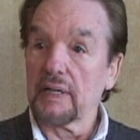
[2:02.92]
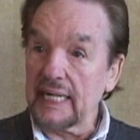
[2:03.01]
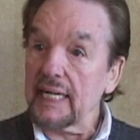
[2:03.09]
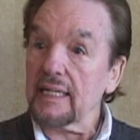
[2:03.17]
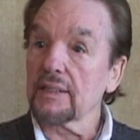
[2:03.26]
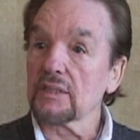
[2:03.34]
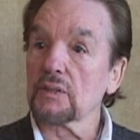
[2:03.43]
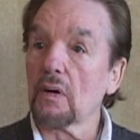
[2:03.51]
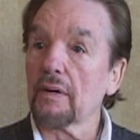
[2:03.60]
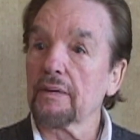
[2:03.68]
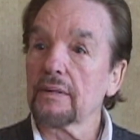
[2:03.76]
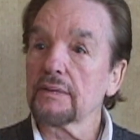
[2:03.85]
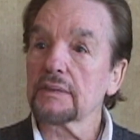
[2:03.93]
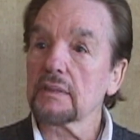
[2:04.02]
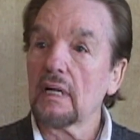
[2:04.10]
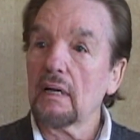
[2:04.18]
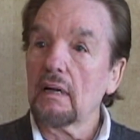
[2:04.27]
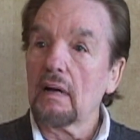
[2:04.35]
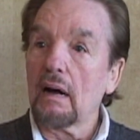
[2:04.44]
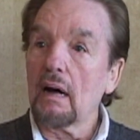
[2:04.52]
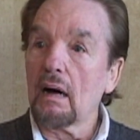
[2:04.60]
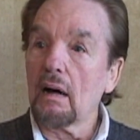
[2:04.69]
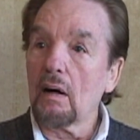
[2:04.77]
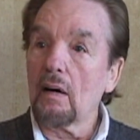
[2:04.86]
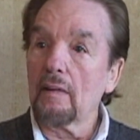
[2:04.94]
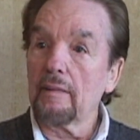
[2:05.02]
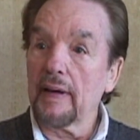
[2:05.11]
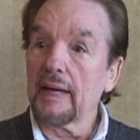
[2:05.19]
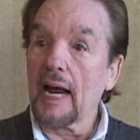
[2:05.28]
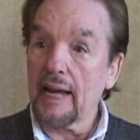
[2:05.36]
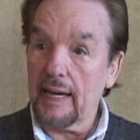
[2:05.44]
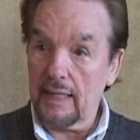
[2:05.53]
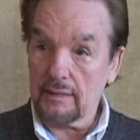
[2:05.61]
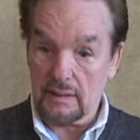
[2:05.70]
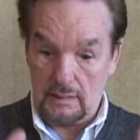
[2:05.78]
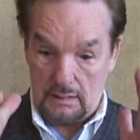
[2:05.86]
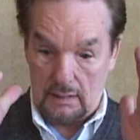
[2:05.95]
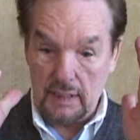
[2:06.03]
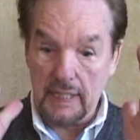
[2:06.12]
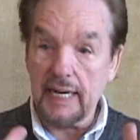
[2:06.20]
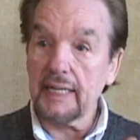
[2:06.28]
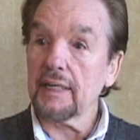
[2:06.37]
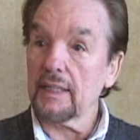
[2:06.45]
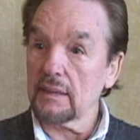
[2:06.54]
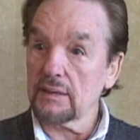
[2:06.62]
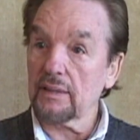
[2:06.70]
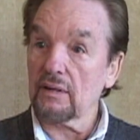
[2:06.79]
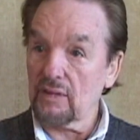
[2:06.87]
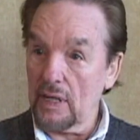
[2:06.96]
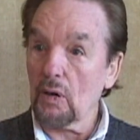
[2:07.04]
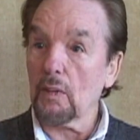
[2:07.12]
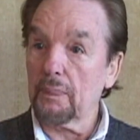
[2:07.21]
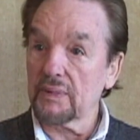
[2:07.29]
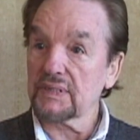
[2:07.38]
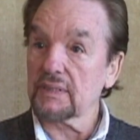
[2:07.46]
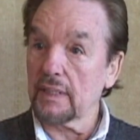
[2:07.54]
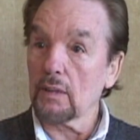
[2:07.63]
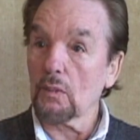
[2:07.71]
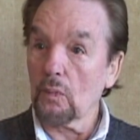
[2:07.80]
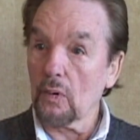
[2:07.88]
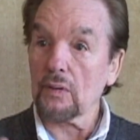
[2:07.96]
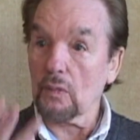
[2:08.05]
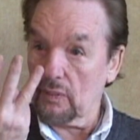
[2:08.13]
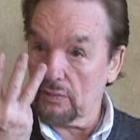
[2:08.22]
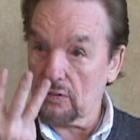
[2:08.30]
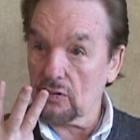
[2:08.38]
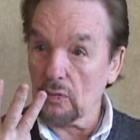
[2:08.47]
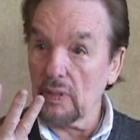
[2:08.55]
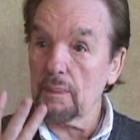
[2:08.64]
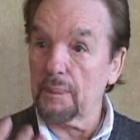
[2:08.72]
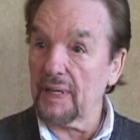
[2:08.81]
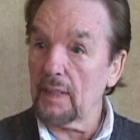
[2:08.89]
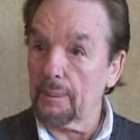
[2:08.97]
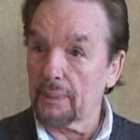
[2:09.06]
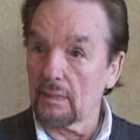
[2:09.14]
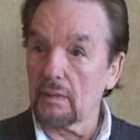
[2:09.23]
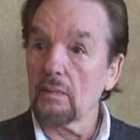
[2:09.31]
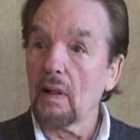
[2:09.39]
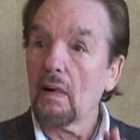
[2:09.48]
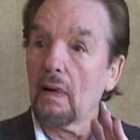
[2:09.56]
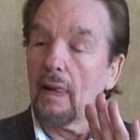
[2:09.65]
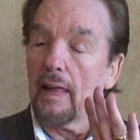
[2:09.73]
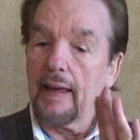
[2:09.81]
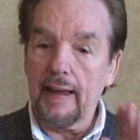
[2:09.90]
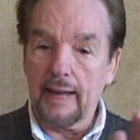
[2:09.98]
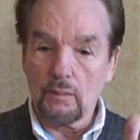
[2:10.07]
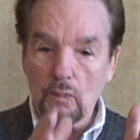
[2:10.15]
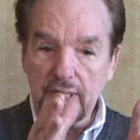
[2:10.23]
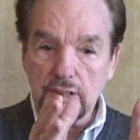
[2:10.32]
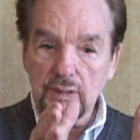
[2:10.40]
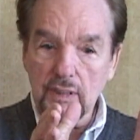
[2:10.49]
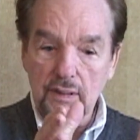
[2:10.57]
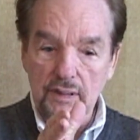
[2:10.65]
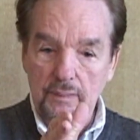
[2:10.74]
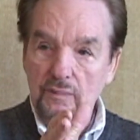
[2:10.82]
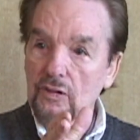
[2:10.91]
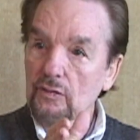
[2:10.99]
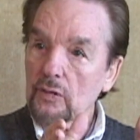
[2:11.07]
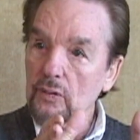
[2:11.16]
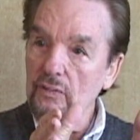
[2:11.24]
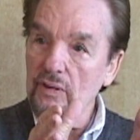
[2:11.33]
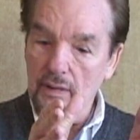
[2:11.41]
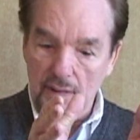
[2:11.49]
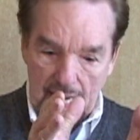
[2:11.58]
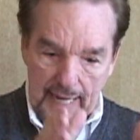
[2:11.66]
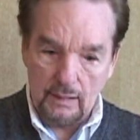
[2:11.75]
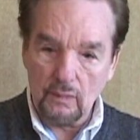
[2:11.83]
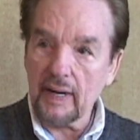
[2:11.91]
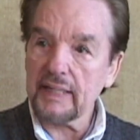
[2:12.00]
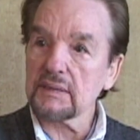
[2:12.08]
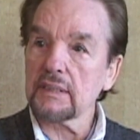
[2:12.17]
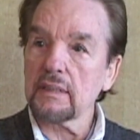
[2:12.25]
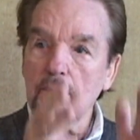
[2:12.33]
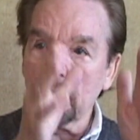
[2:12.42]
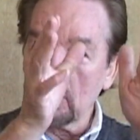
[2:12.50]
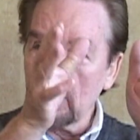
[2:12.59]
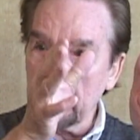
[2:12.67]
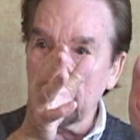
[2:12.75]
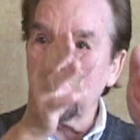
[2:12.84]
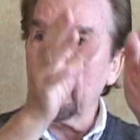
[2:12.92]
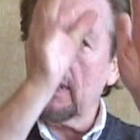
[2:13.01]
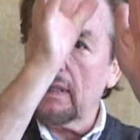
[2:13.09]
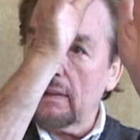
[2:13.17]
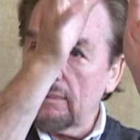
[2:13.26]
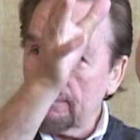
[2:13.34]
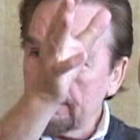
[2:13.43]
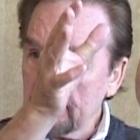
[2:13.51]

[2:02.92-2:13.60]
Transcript: eating disorders, and I had Canadian therapists there work with 3 people, and we took them through the anorexia, bulimia,